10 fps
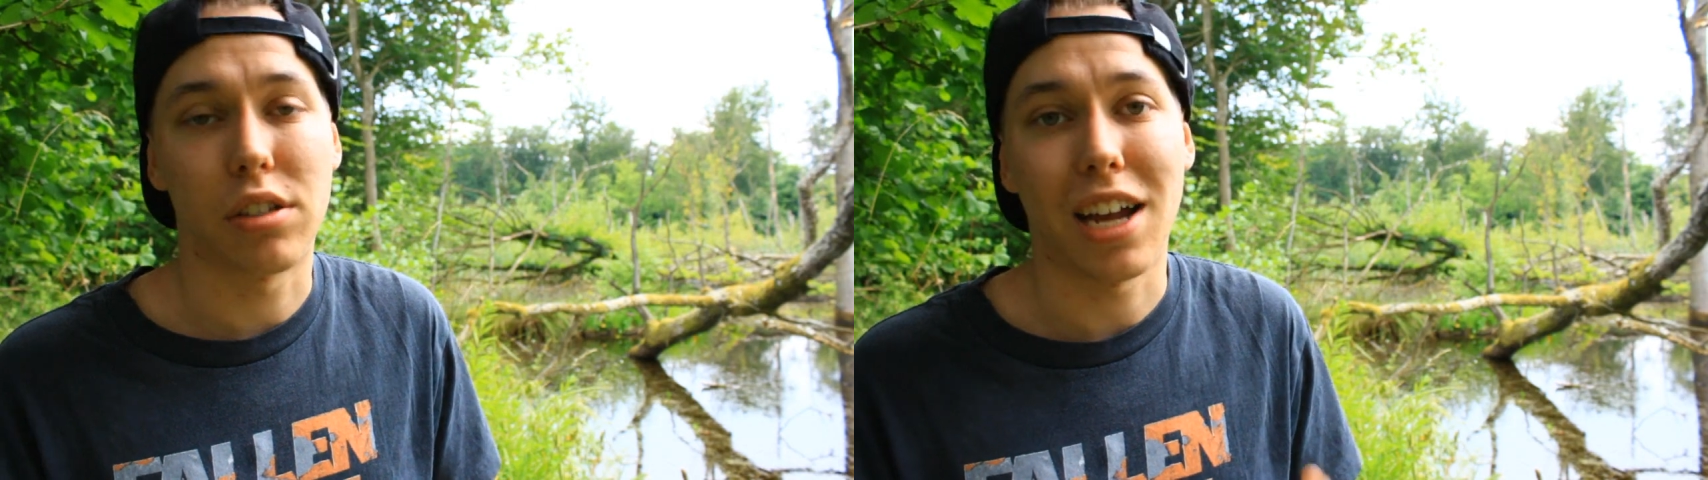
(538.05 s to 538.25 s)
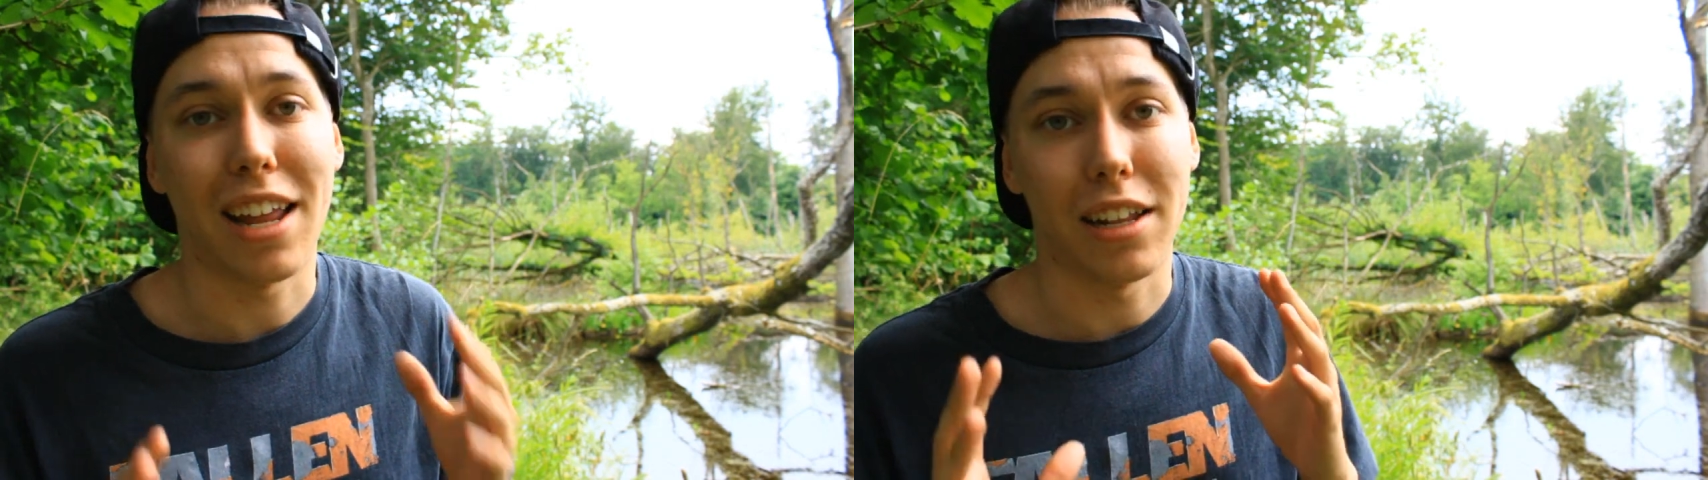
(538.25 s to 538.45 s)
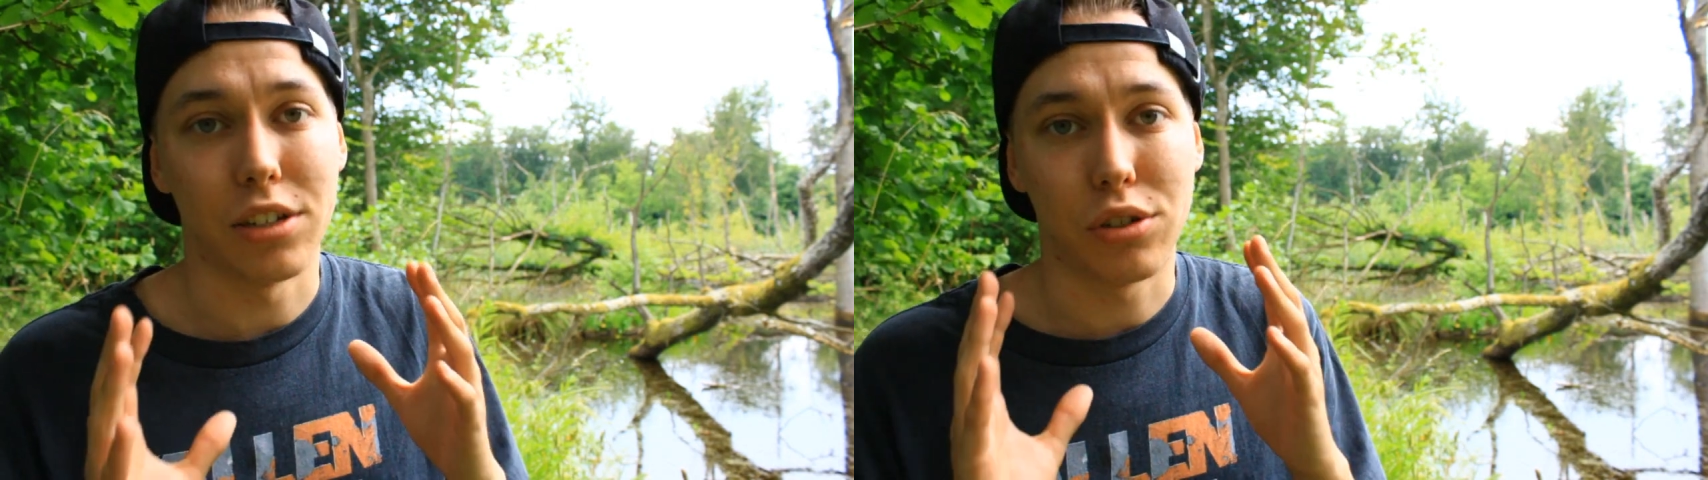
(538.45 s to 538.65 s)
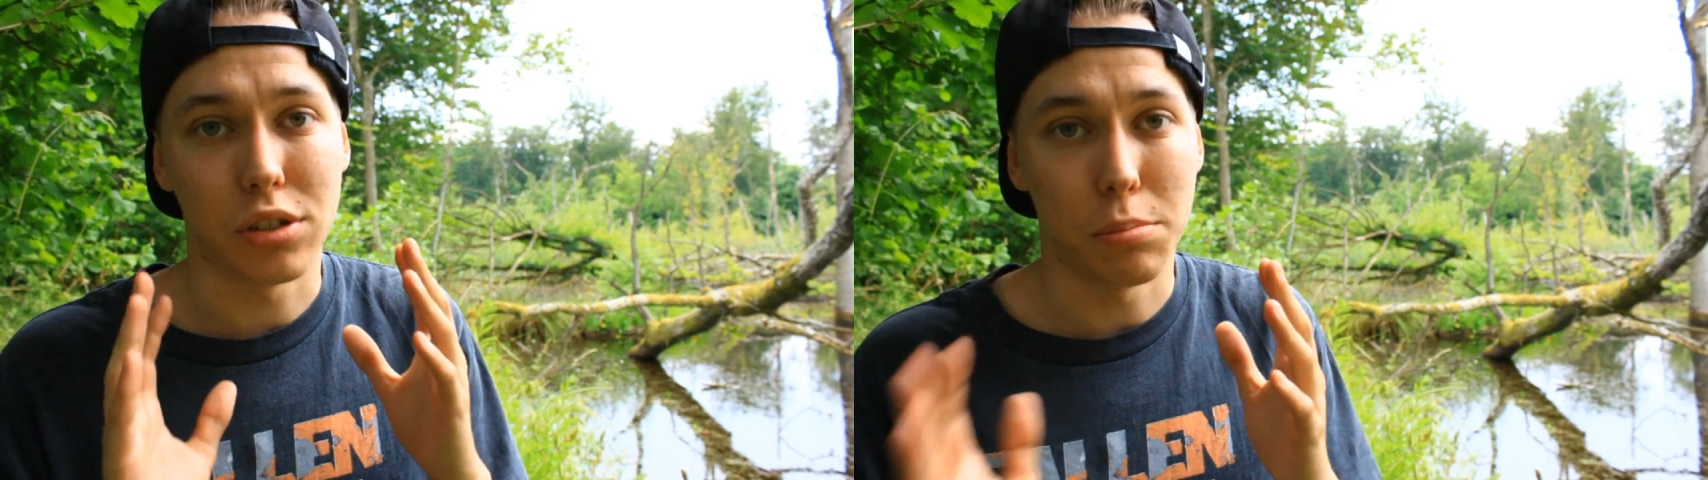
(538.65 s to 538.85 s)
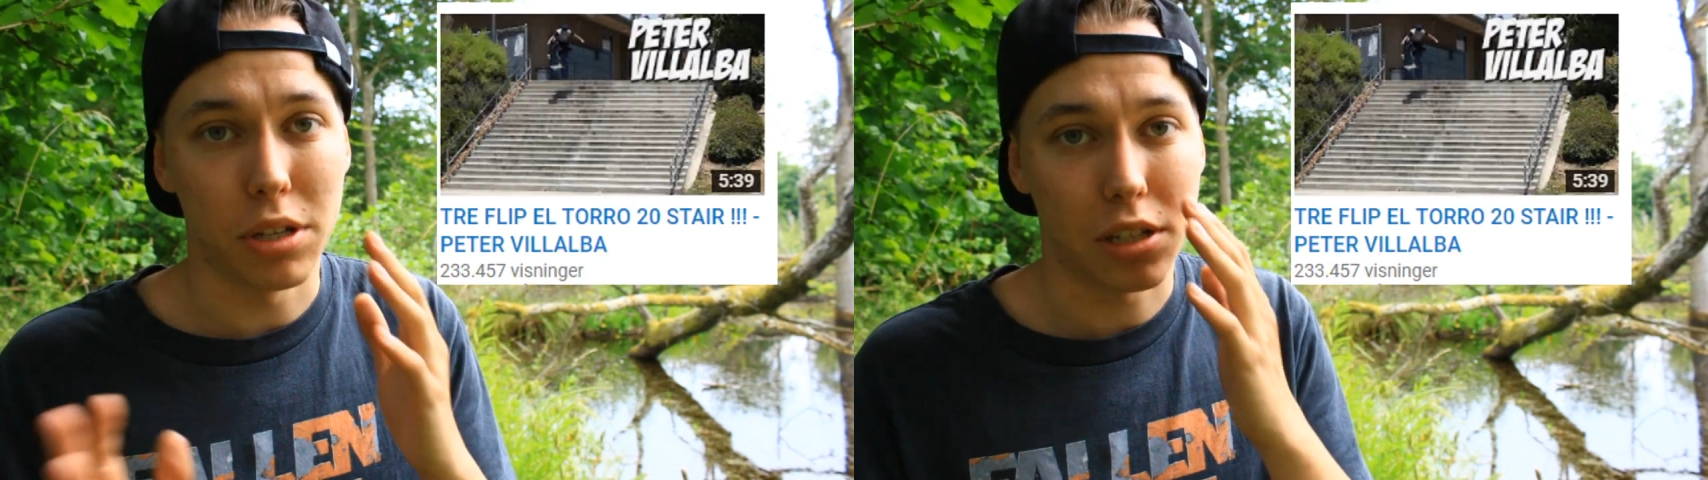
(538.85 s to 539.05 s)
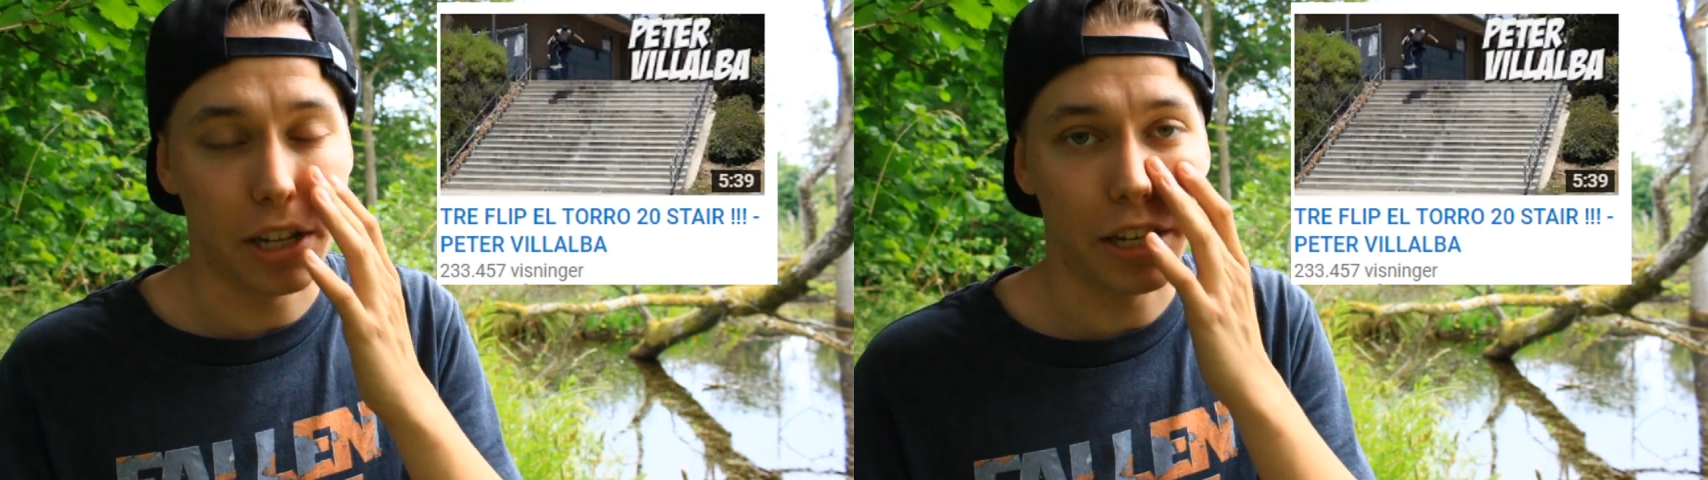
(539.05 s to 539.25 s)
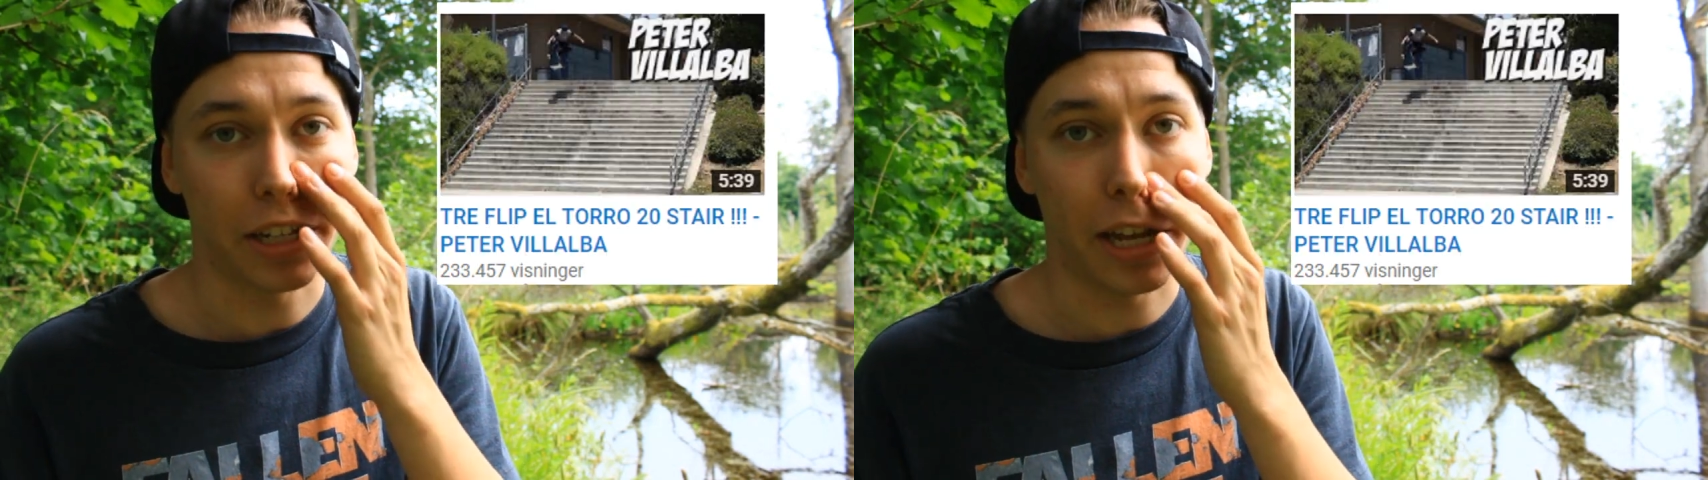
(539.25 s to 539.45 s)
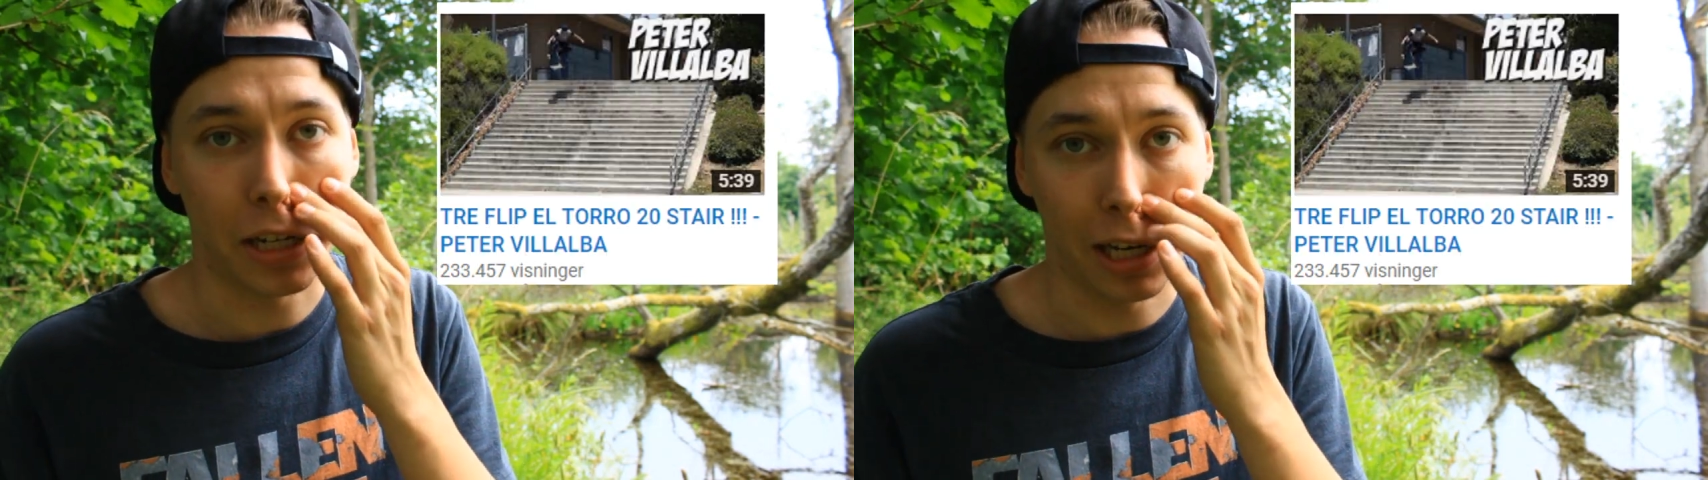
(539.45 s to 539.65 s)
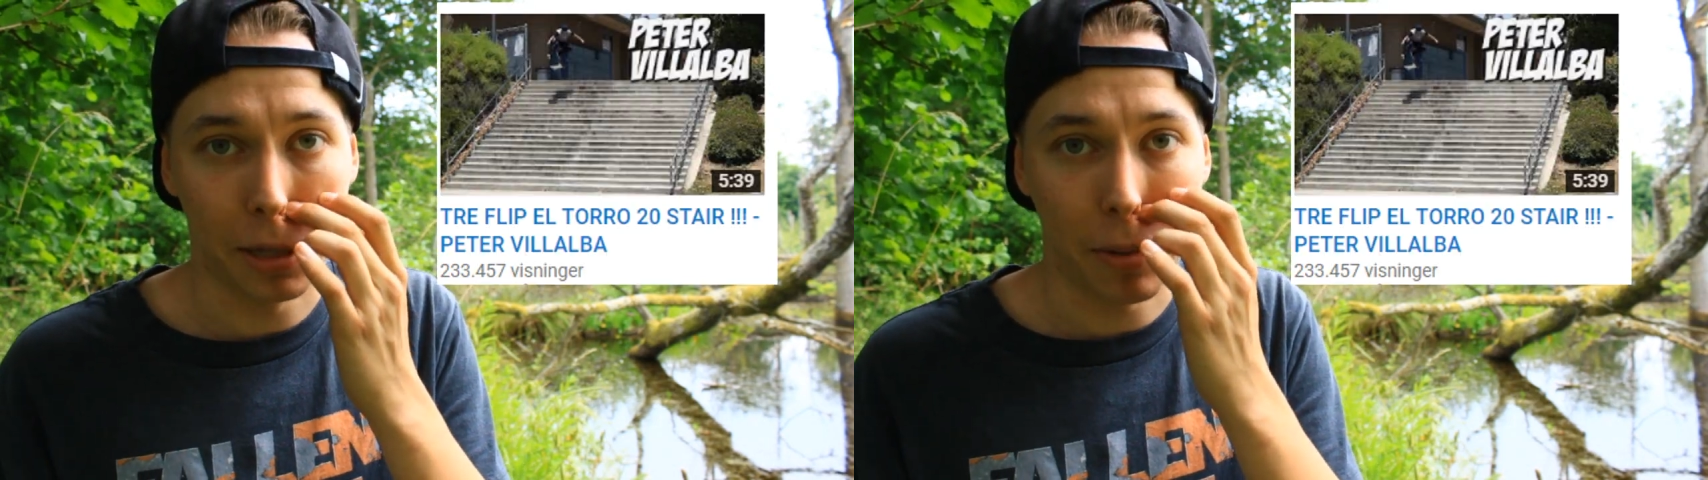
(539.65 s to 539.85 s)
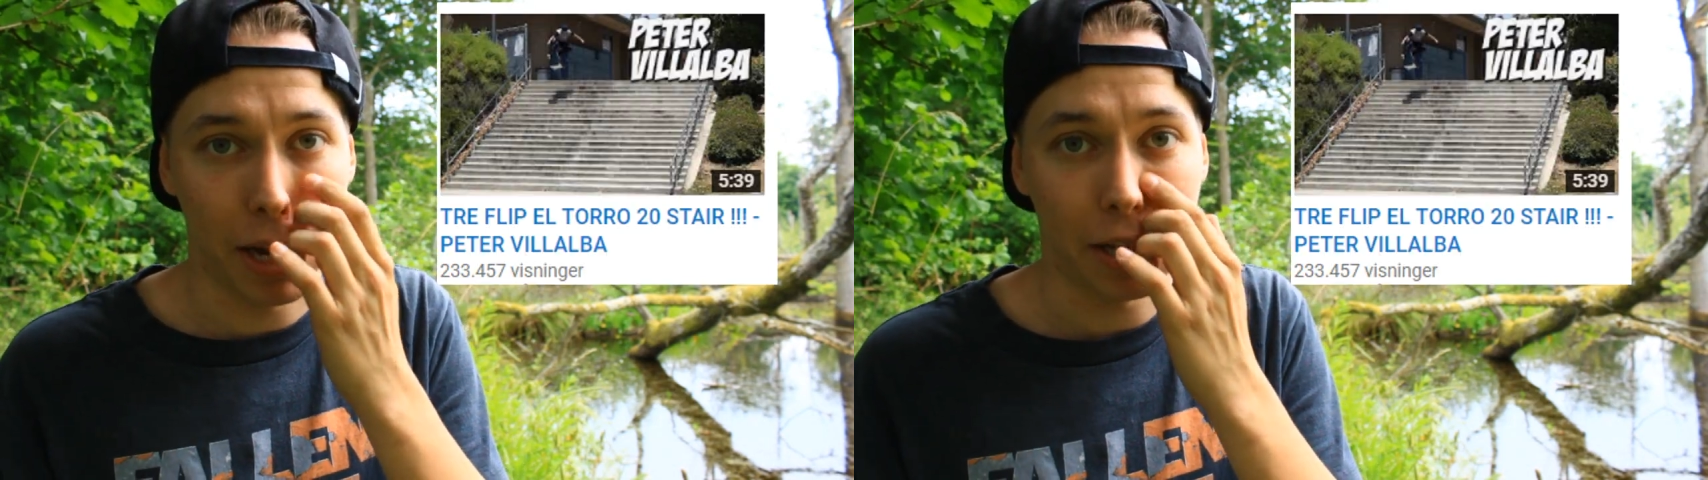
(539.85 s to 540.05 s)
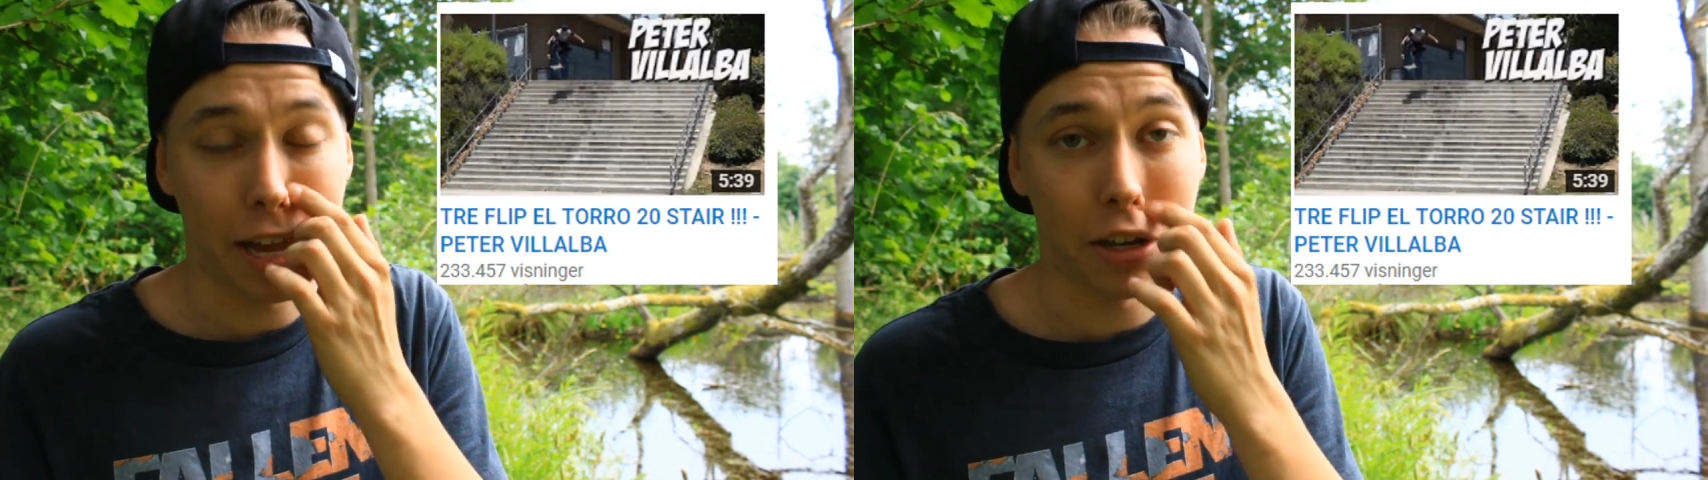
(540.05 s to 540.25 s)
title is just misleading and clickbait,